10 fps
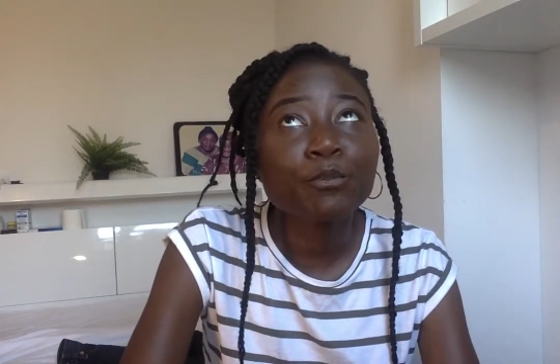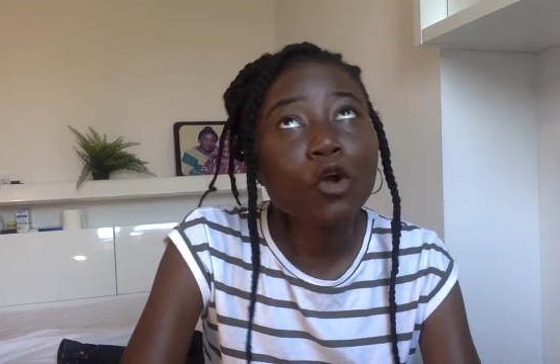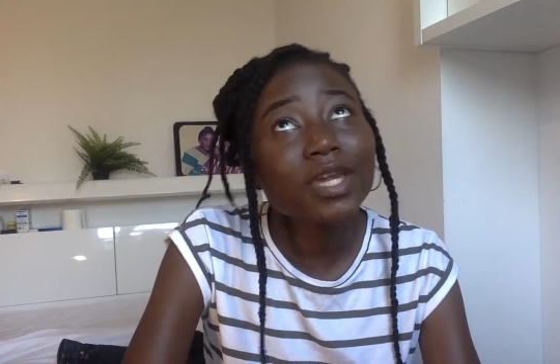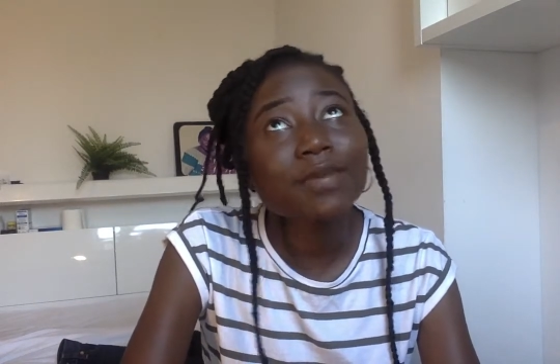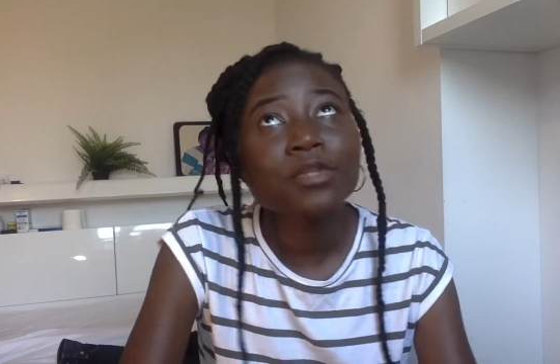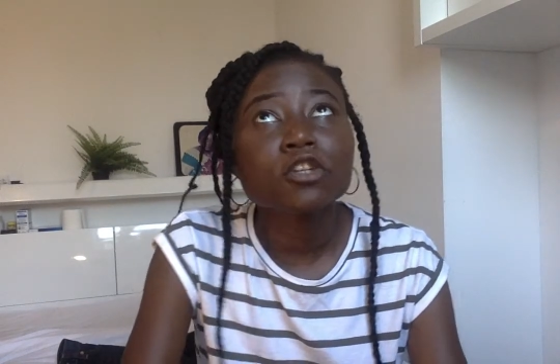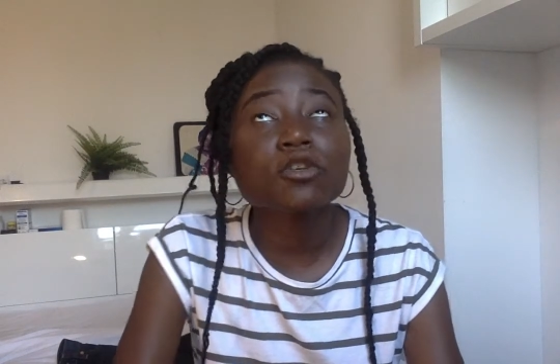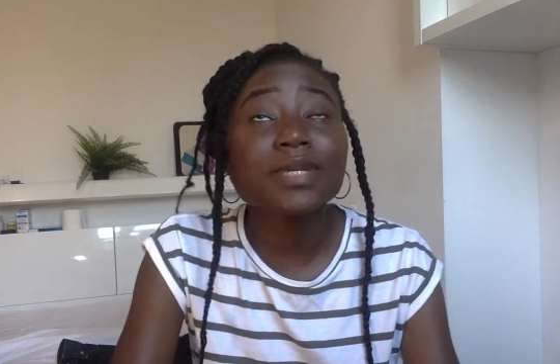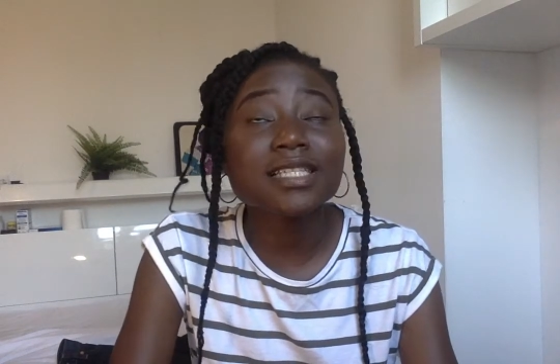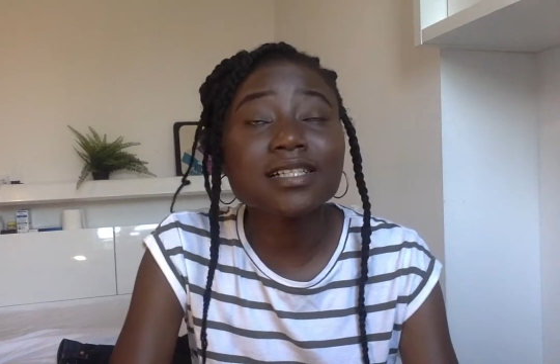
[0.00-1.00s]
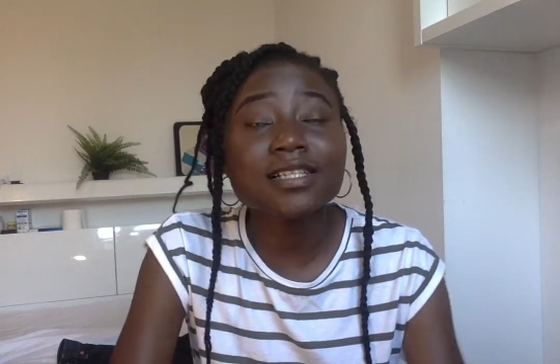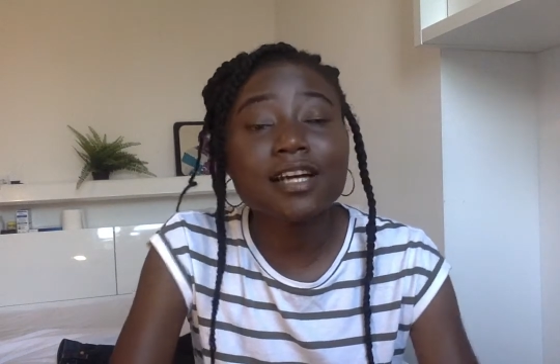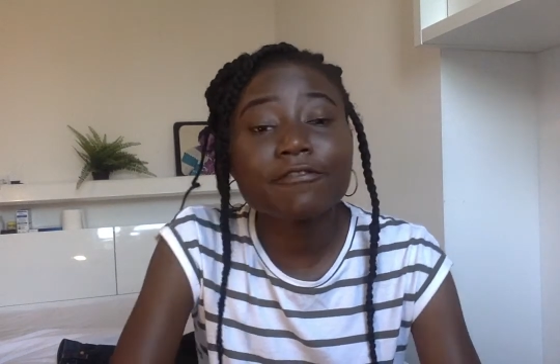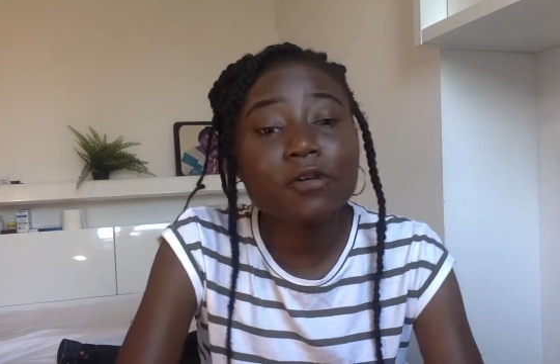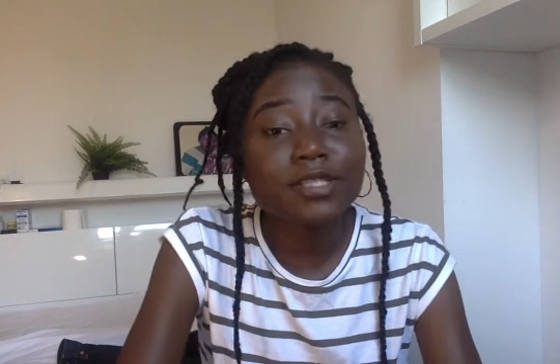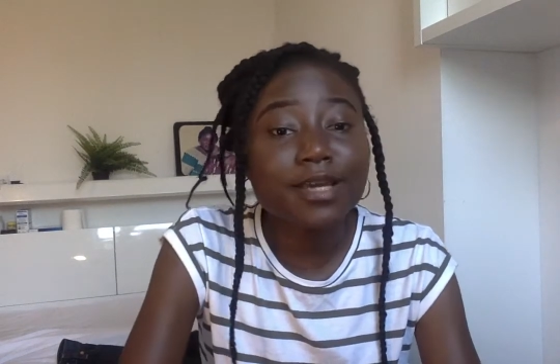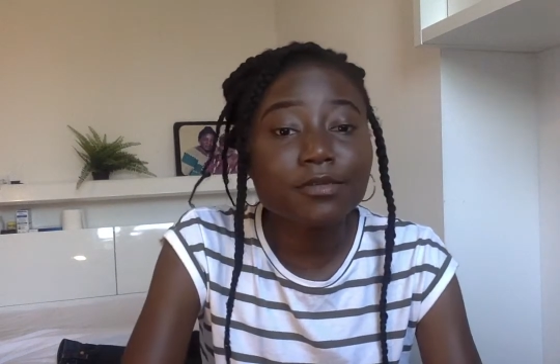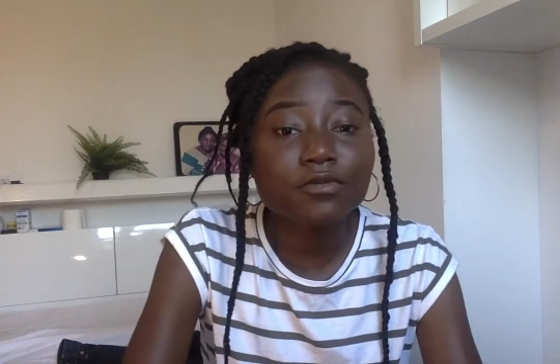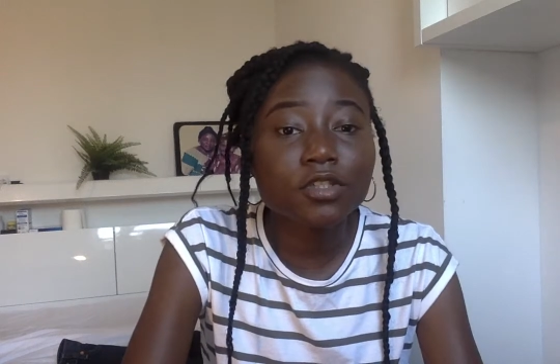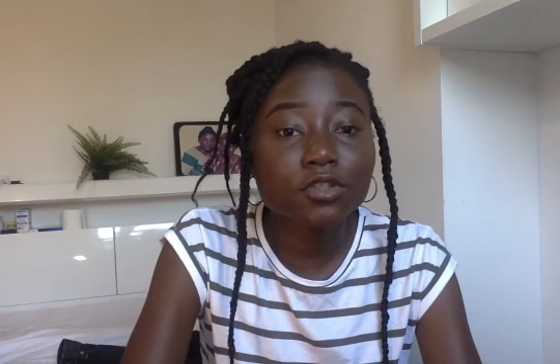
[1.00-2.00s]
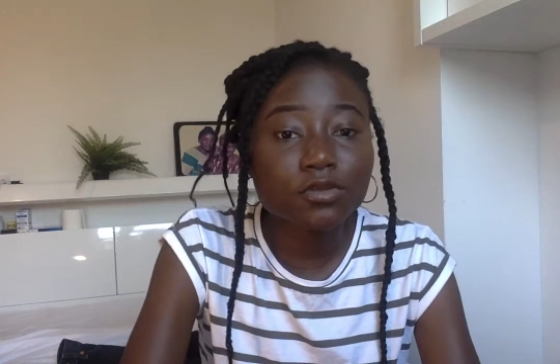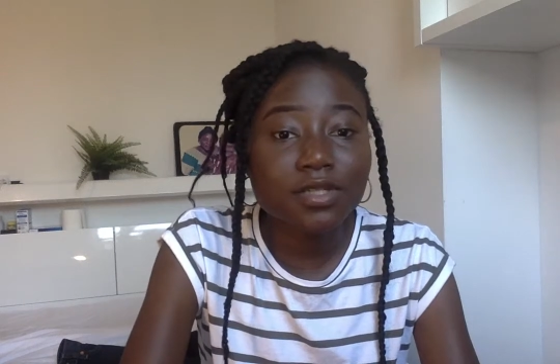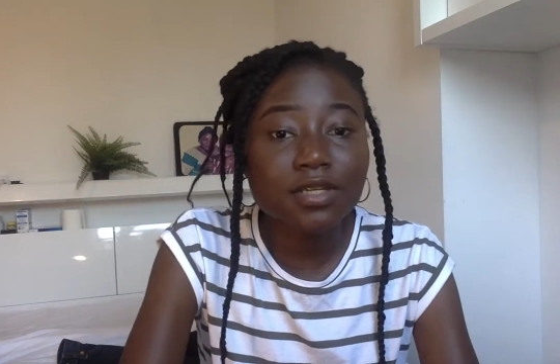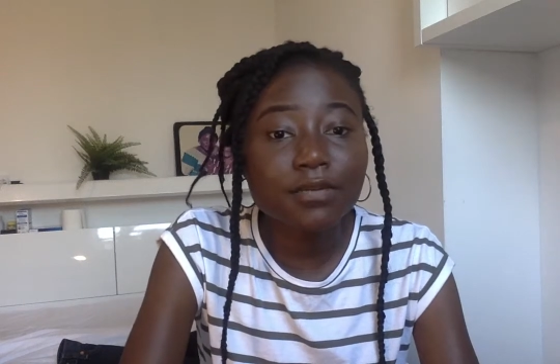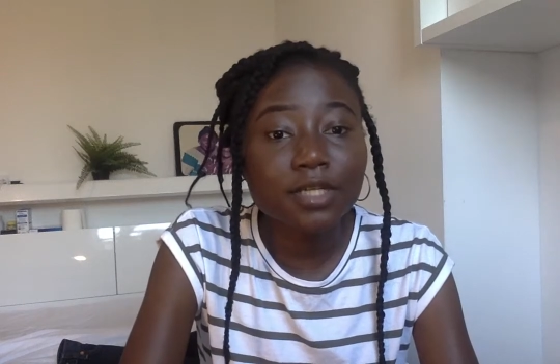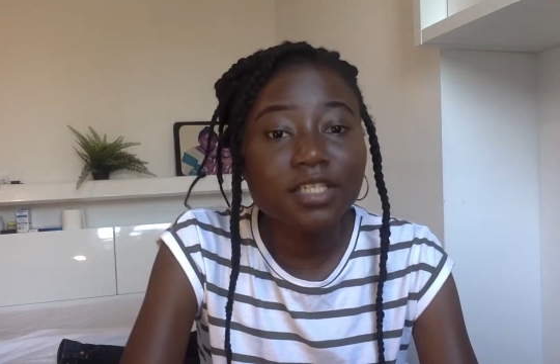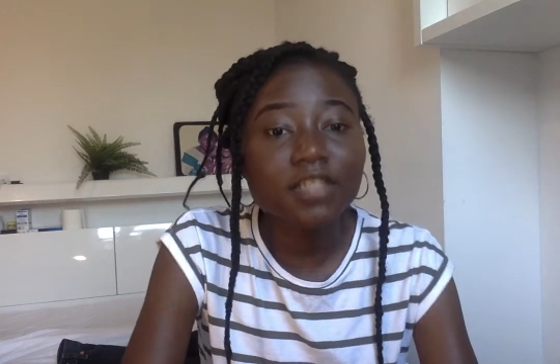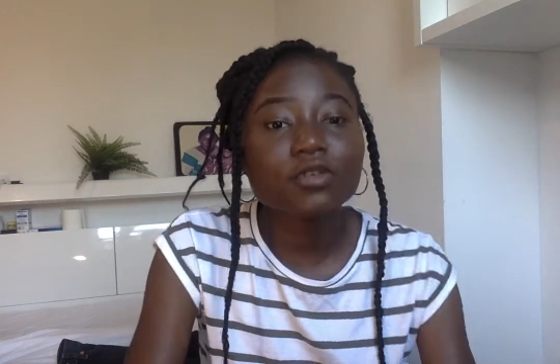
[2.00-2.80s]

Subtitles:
Okay, so basically there are four types of tissues in the body.